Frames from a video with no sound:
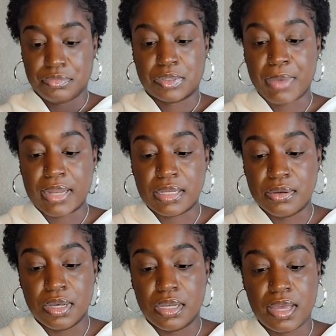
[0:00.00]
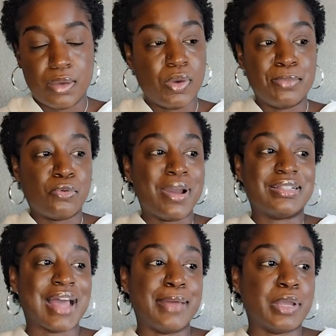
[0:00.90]
Somebody, at one point in
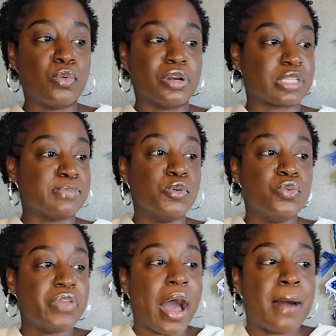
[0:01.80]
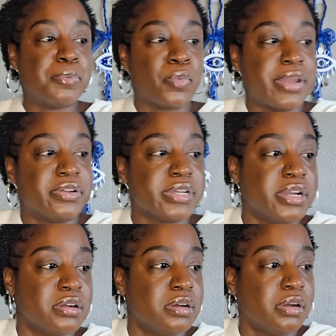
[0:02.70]
time, they were a smooth operator
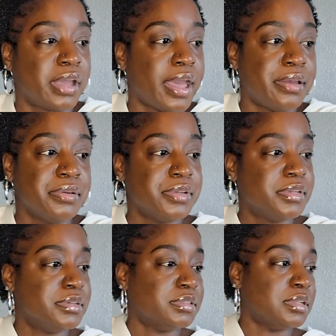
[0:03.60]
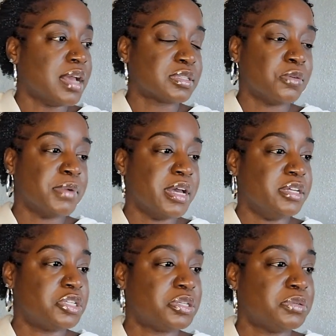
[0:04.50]
here. Okay? Not so
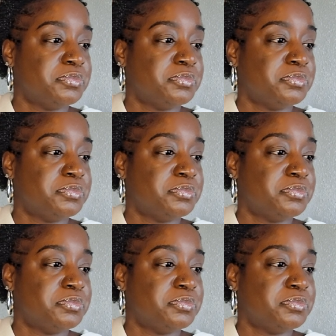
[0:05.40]
much.